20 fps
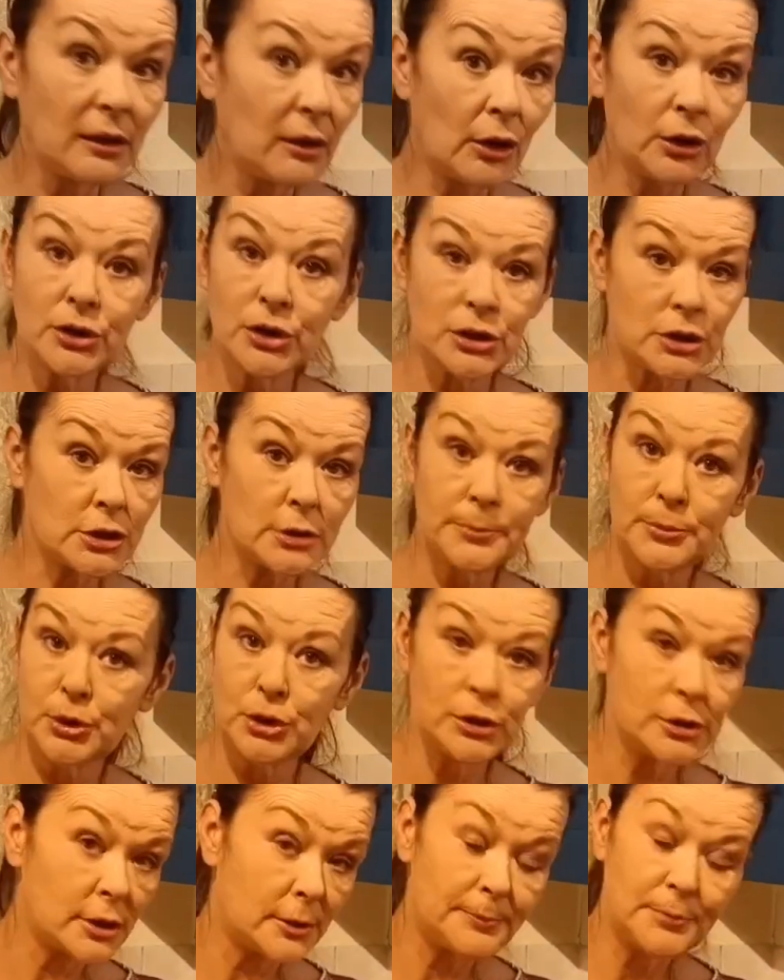the oxygen
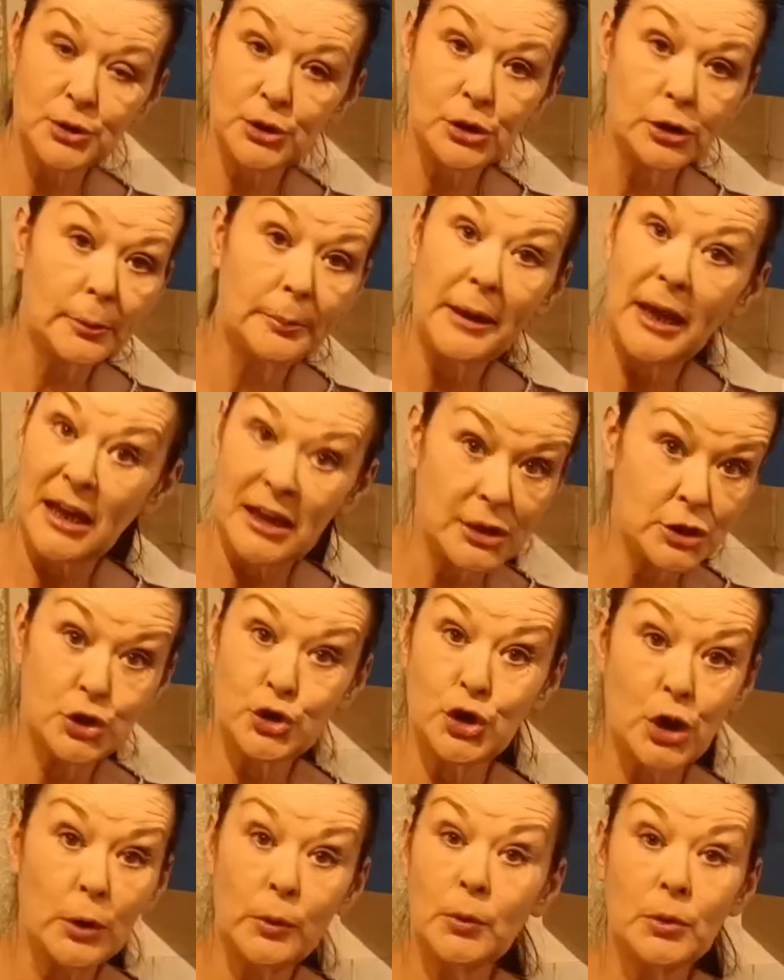absorber is
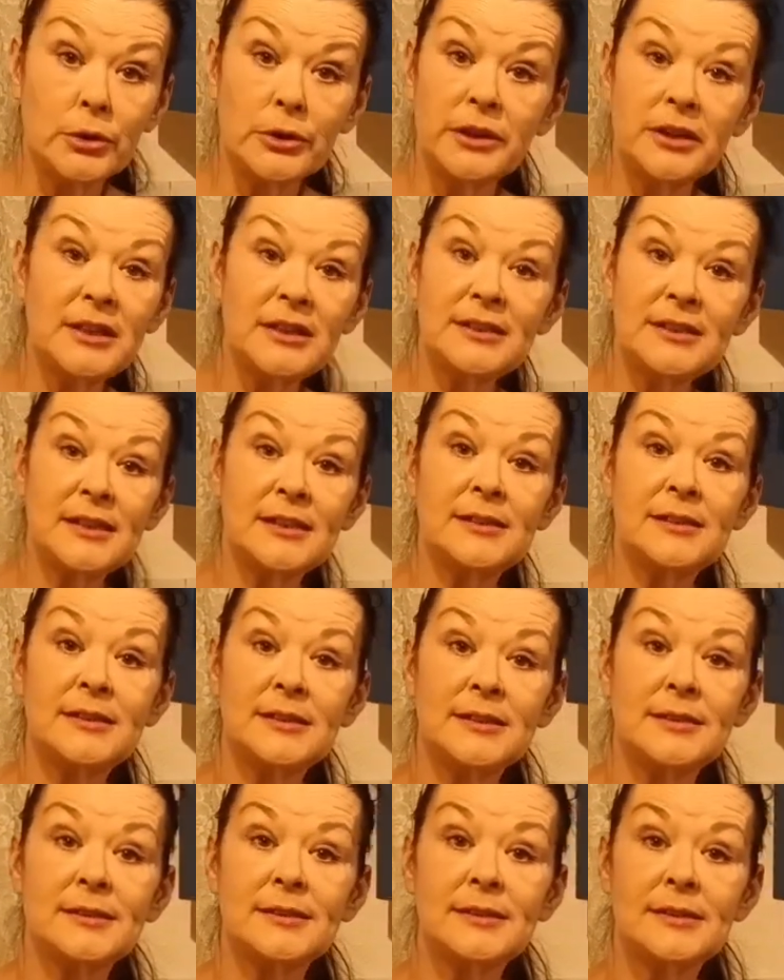no good in this
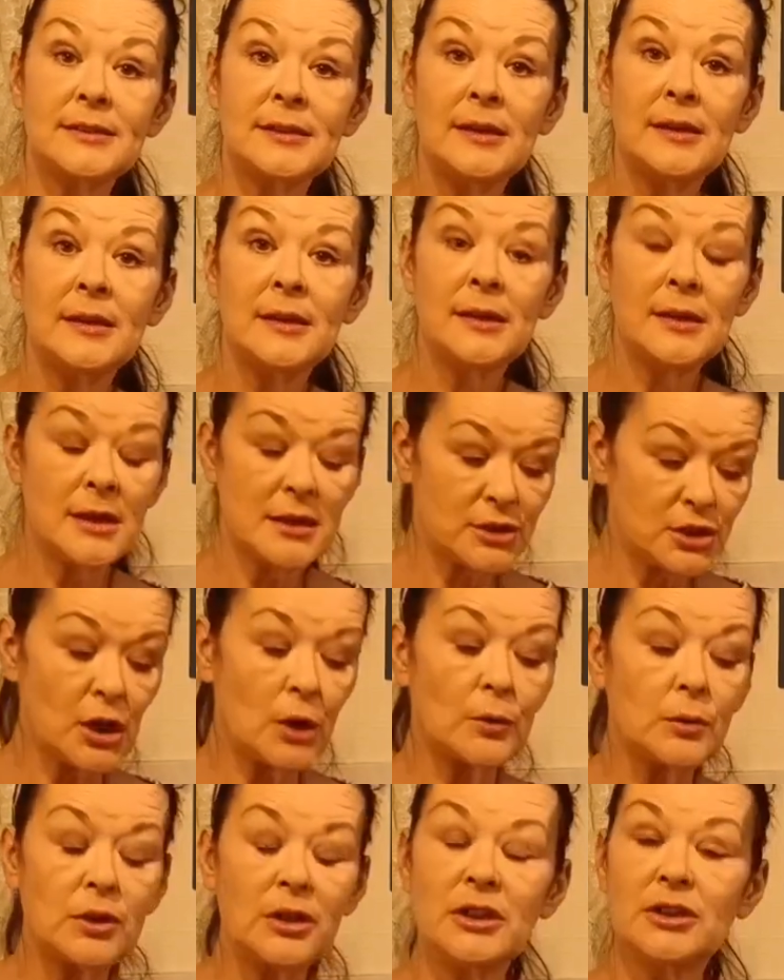instance. It's
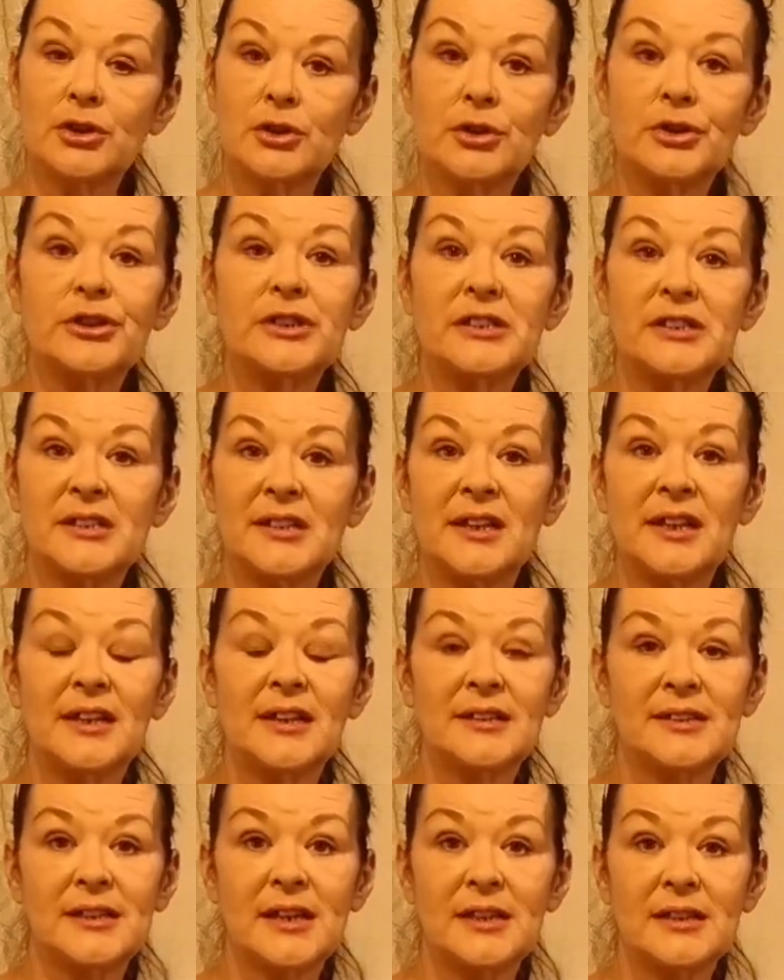only as good as the
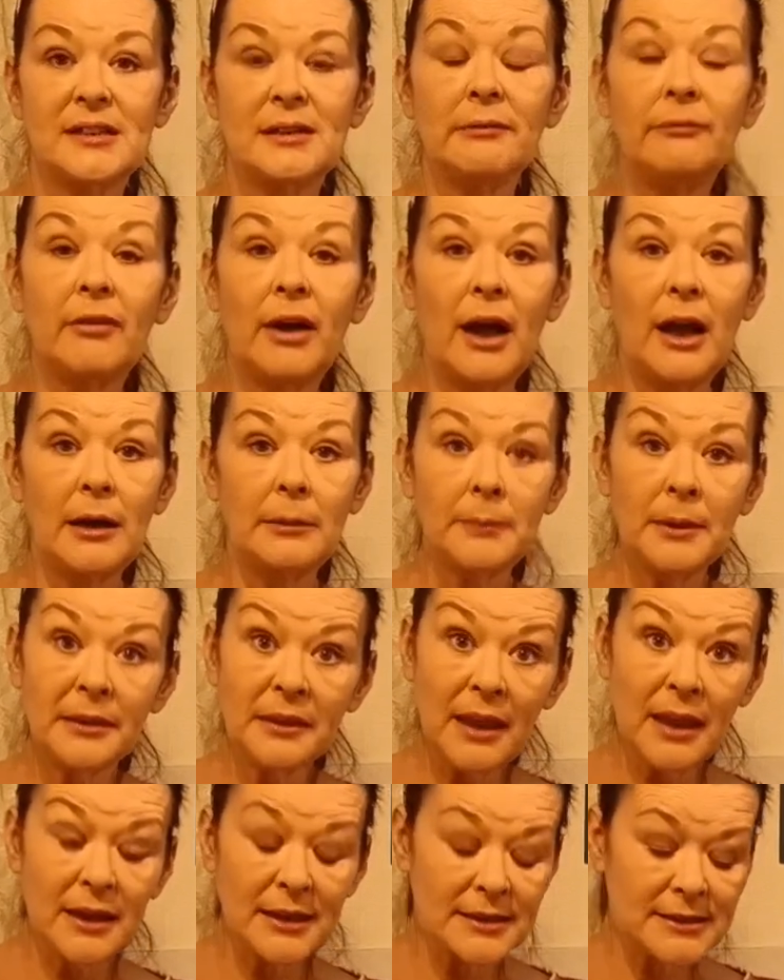airtight
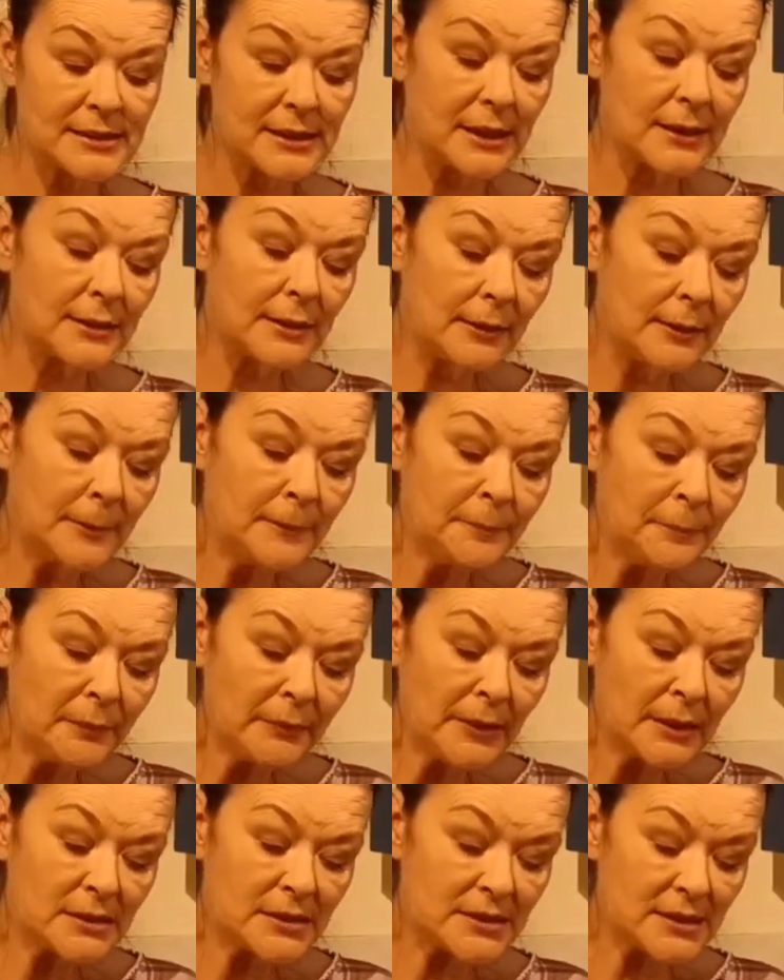environment that it's in.
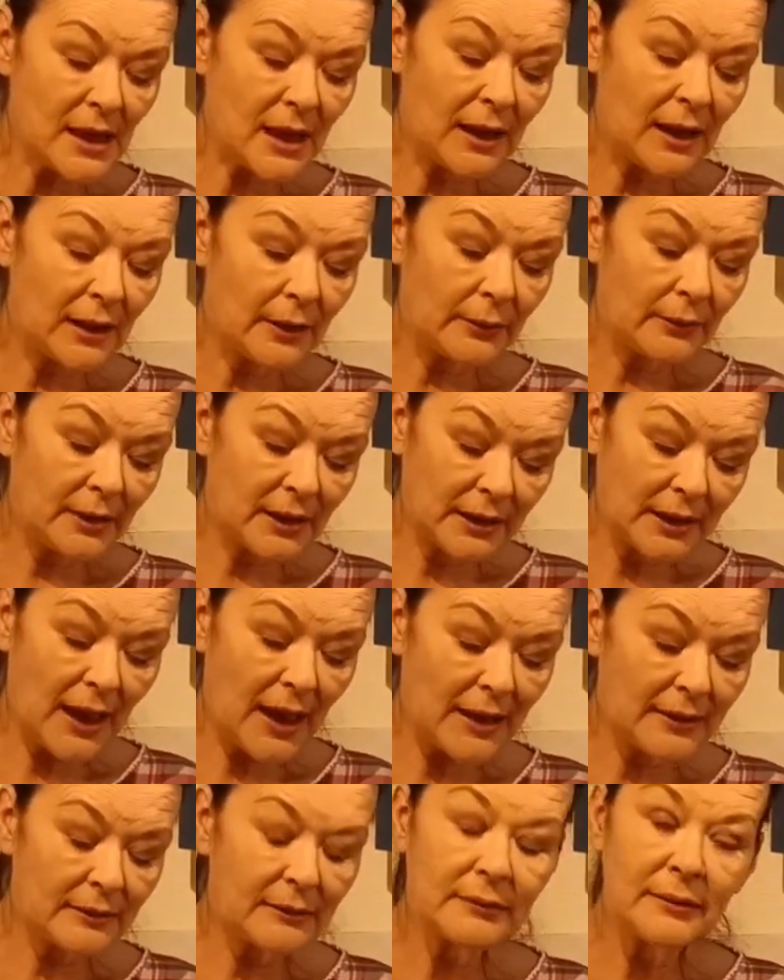So
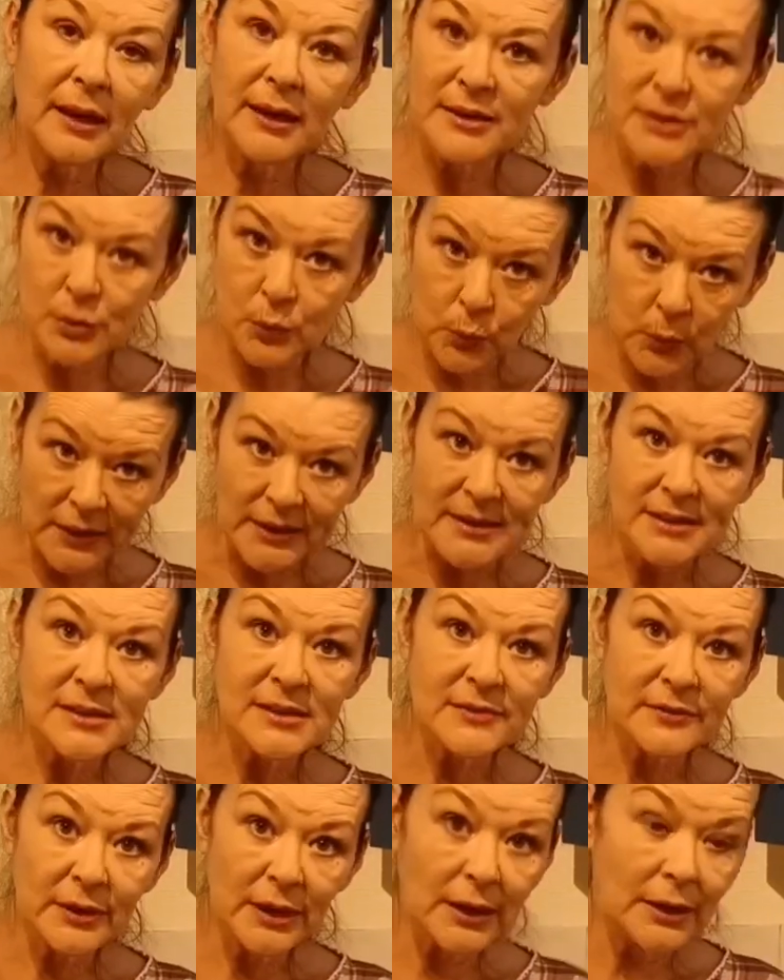again, that's a waste
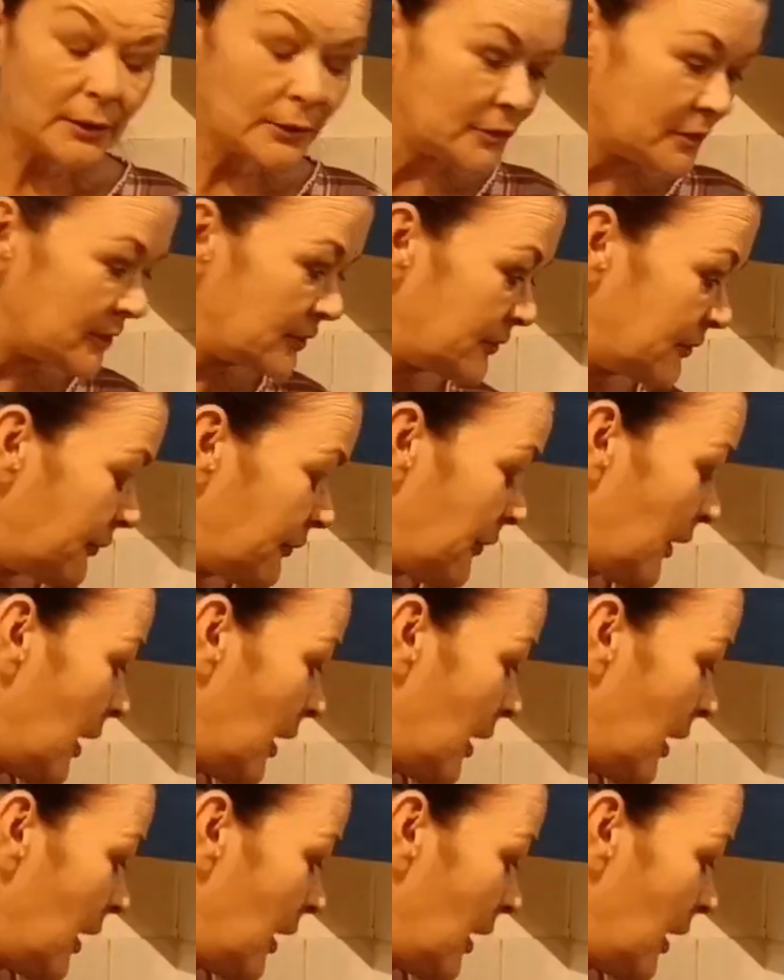of a load of